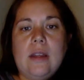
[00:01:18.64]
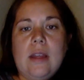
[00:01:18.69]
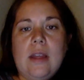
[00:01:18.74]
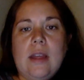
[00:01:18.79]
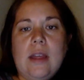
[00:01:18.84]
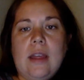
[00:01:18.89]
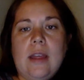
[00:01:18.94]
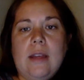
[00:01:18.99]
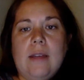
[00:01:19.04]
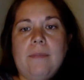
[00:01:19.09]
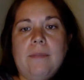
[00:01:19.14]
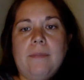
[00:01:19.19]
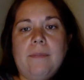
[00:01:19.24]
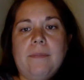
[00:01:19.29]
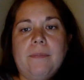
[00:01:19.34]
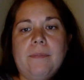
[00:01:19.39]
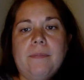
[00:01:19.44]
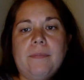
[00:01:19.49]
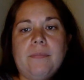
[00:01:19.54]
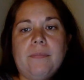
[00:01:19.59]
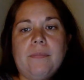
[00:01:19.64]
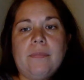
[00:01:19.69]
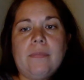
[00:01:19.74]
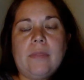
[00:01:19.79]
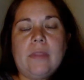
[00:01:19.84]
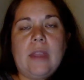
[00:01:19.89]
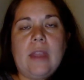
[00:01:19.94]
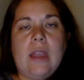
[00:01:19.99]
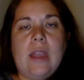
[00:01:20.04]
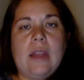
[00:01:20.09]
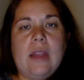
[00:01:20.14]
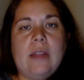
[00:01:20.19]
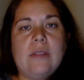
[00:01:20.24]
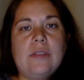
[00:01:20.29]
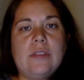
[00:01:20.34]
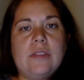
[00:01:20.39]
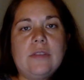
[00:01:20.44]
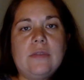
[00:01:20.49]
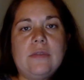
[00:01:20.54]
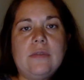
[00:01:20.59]
Um,
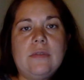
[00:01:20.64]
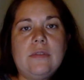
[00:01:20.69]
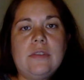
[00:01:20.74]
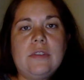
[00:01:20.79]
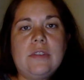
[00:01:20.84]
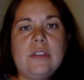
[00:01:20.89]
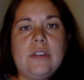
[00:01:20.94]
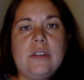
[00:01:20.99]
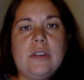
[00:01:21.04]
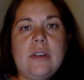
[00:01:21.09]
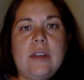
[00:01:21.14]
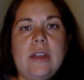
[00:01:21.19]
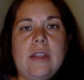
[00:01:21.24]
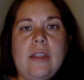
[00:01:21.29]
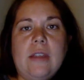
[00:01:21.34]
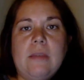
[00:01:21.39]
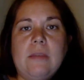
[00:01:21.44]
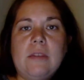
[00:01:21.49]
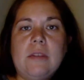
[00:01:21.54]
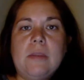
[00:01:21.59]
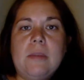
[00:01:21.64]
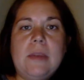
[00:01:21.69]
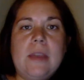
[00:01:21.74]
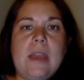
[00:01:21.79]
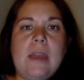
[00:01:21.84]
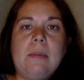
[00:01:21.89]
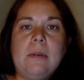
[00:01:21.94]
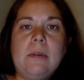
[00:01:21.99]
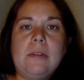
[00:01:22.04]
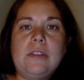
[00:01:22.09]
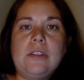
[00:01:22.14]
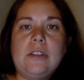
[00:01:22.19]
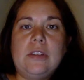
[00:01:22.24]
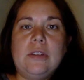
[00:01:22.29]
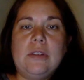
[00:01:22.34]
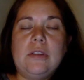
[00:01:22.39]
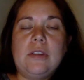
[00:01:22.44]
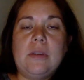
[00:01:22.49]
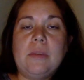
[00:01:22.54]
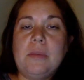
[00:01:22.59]
and to get them to be able
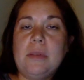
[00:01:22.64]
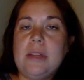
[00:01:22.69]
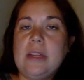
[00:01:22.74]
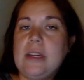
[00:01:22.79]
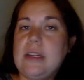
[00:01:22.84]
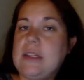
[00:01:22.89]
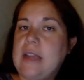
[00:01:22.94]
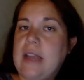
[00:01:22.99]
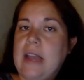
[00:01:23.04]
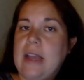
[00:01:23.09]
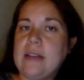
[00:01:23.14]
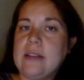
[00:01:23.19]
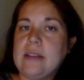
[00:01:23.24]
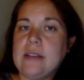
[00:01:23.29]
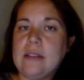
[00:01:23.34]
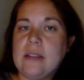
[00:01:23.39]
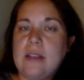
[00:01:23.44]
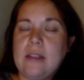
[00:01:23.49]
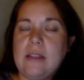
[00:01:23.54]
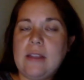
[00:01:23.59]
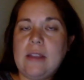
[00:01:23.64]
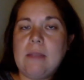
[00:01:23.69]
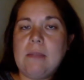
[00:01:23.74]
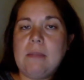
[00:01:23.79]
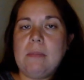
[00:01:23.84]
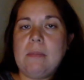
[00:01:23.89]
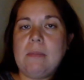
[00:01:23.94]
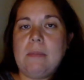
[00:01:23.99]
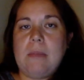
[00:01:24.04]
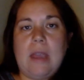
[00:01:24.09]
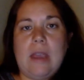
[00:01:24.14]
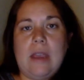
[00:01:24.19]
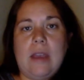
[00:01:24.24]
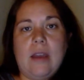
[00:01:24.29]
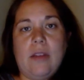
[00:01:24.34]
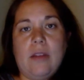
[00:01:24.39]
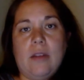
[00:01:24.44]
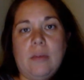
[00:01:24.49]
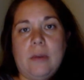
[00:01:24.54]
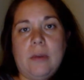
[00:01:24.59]
to complete a task that they may
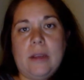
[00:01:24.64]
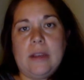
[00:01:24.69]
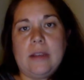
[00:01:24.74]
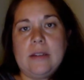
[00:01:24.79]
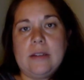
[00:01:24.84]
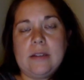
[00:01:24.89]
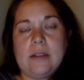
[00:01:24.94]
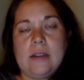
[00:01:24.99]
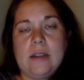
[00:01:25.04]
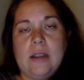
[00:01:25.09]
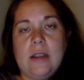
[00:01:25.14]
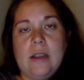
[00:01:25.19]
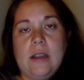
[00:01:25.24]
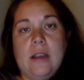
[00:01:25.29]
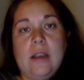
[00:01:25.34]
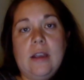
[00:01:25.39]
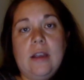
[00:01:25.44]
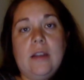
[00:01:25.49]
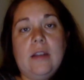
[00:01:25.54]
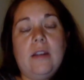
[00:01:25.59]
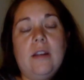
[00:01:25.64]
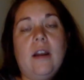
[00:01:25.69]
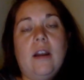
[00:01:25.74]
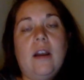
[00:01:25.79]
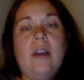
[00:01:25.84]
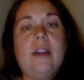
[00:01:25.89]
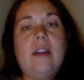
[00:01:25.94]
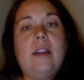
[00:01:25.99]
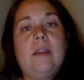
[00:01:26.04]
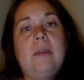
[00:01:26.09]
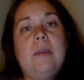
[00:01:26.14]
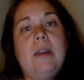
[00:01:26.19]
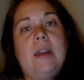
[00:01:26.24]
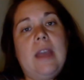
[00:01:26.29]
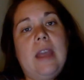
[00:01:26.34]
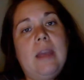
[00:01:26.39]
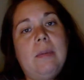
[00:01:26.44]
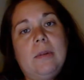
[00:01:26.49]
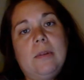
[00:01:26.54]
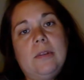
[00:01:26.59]
otherwise not have been
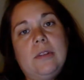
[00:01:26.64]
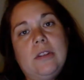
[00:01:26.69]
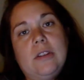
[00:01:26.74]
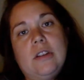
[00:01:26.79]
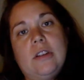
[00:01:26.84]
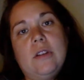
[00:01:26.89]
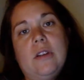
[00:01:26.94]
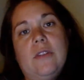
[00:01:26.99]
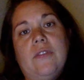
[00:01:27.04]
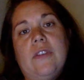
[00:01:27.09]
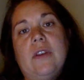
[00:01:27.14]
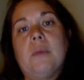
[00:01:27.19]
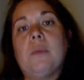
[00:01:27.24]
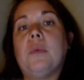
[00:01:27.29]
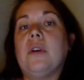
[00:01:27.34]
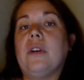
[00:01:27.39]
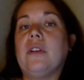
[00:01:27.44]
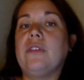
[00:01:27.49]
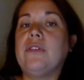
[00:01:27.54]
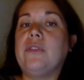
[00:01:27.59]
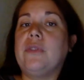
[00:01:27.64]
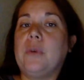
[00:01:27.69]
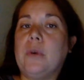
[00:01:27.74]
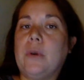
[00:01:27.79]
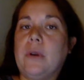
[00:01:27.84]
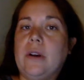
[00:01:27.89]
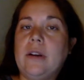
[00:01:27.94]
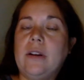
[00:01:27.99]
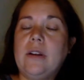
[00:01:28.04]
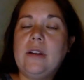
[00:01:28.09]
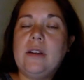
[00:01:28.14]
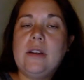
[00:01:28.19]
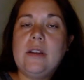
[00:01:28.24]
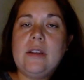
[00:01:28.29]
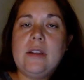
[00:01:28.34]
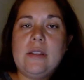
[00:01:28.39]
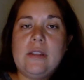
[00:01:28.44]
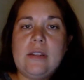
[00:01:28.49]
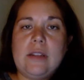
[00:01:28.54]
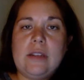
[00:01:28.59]
able to do if it weren't for
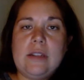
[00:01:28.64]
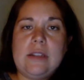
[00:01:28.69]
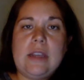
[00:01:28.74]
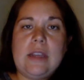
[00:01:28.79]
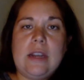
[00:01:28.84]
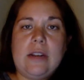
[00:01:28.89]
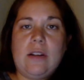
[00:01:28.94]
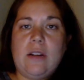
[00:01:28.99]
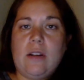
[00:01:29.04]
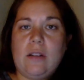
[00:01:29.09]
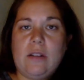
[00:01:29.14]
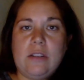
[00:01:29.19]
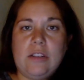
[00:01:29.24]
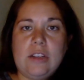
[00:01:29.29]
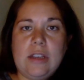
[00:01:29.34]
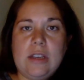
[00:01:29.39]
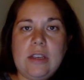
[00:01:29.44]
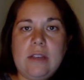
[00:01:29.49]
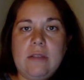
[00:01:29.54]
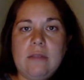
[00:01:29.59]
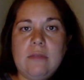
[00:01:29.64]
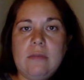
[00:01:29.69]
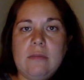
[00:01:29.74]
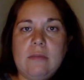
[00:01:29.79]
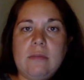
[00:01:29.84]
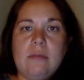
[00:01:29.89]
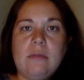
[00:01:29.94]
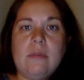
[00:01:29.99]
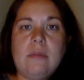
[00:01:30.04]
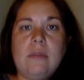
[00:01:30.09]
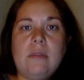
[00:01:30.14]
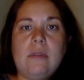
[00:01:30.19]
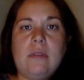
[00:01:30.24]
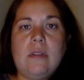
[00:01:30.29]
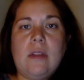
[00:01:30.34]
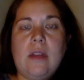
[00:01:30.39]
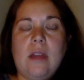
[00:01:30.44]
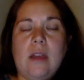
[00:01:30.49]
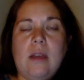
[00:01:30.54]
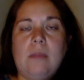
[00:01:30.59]
the technology
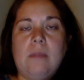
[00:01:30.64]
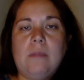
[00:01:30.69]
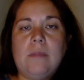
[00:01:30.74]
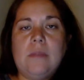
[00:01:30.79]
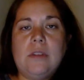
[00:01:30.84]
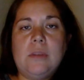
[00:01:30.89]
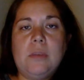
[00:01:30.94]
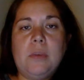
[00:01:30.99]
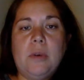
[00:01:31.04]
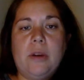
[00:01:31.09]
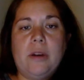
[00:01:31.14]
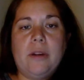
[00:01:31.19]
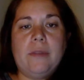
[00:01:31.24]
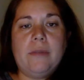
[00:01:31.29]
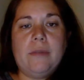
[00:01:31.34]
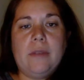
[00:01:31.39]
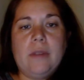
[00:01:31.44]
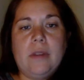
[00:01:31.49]
support.